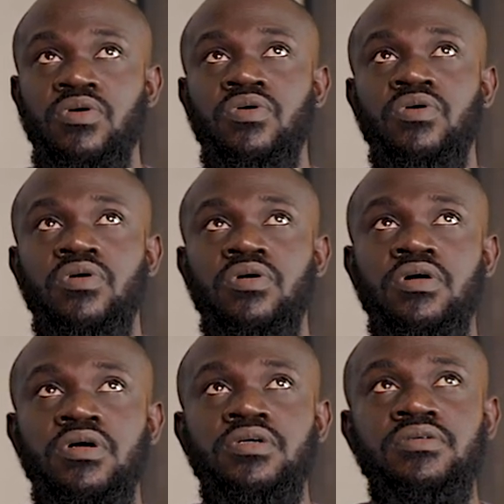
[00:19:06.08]

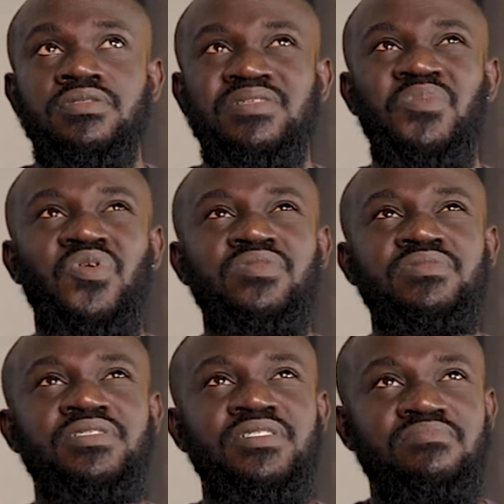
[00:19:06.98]
Or is it
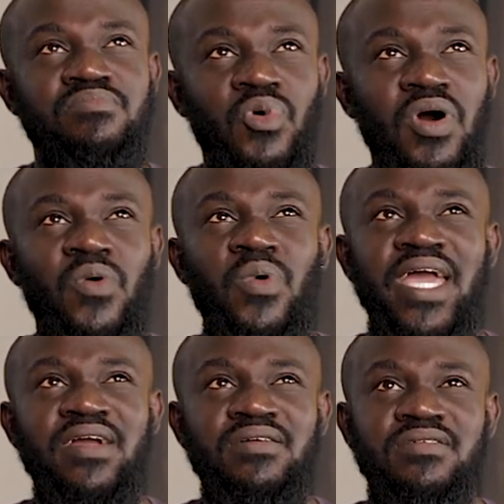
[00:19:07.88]
more
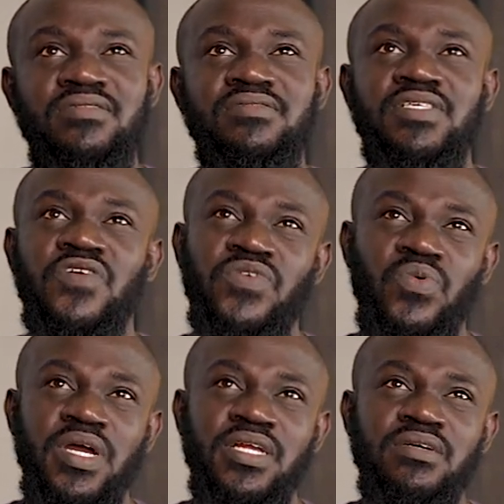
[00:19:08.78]
aware,
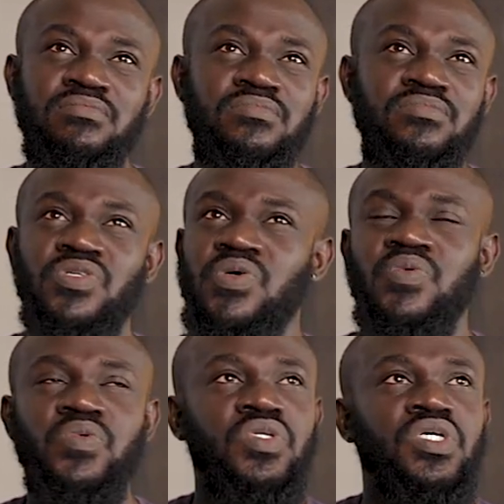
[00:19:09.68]
self-aware?
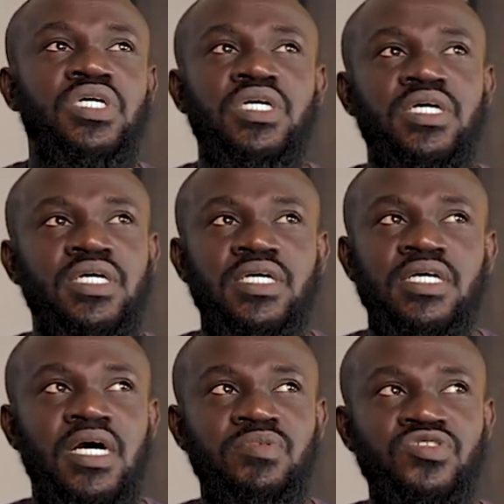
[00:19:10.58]
No.
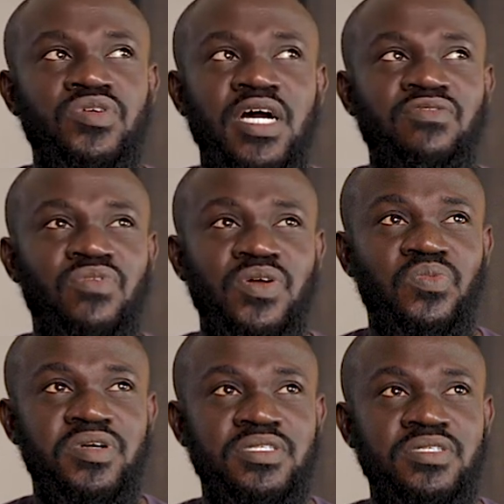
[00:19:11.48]
I'm not sure I have
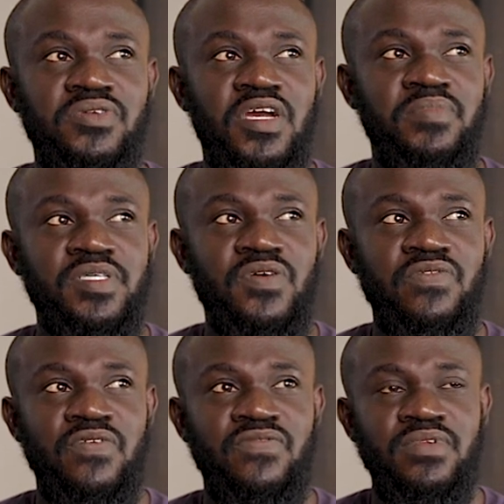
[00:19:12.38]
one word to describe my
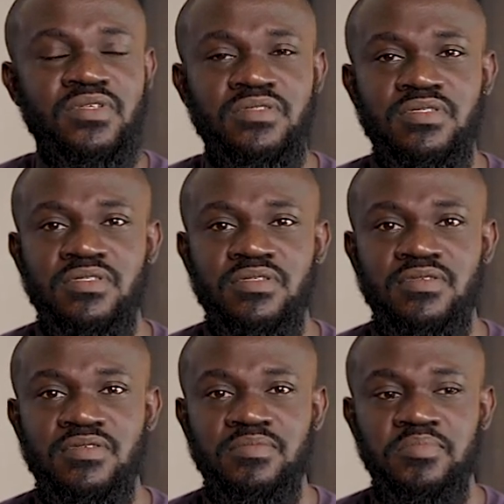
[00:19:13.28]
self-confidence,
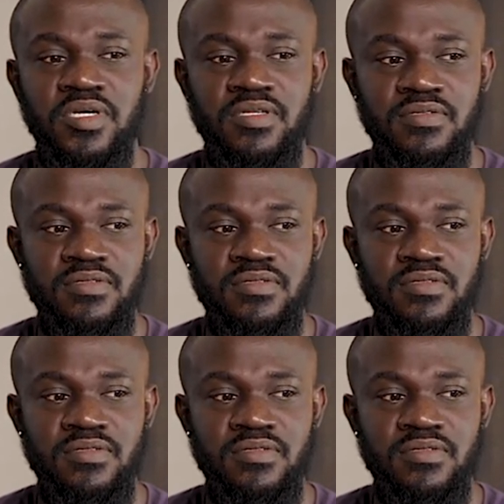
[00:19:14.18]
but